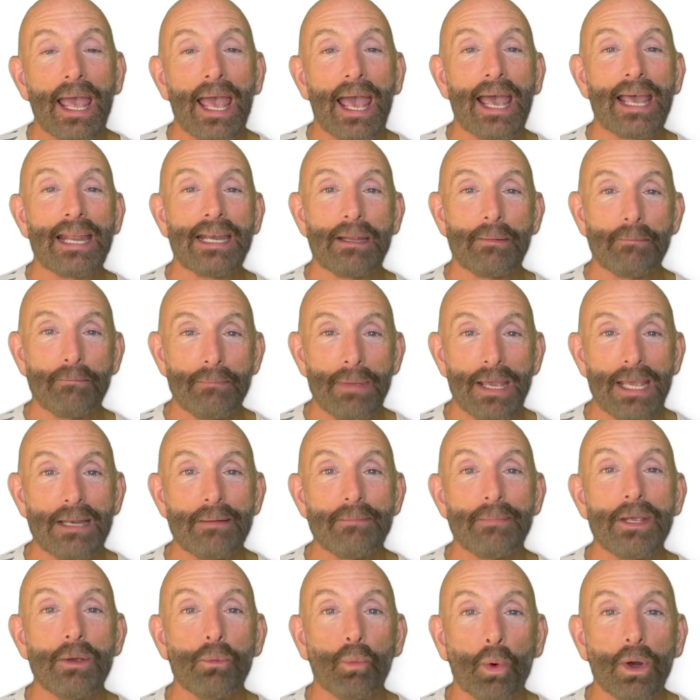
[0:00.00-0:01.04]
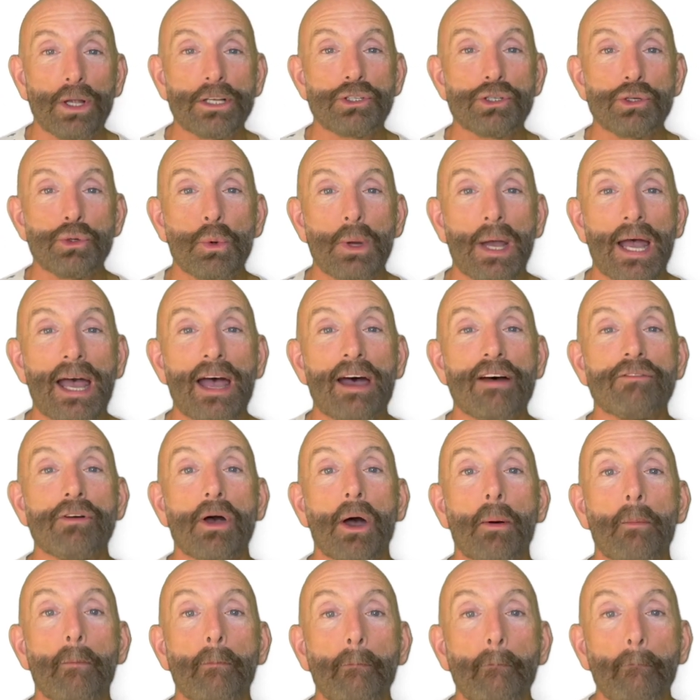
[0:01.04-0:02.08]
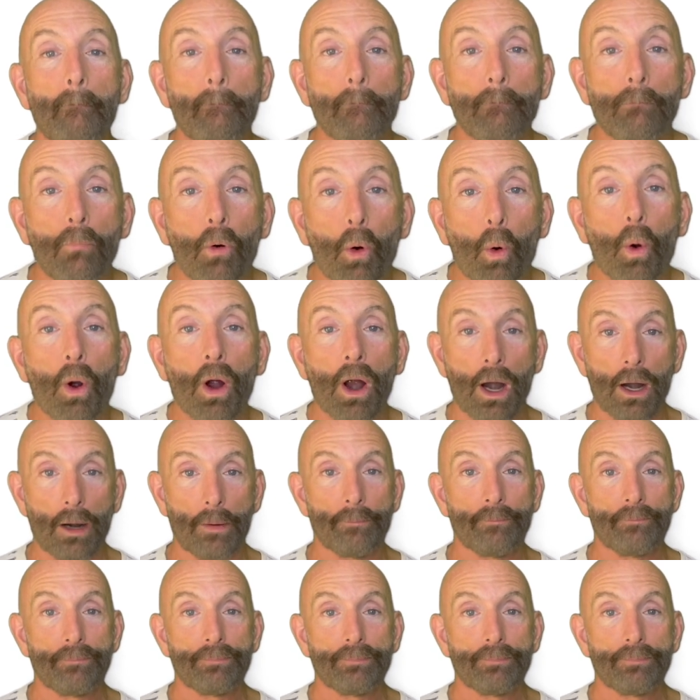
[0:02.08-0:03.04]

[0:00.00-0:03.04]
and it made me want to have more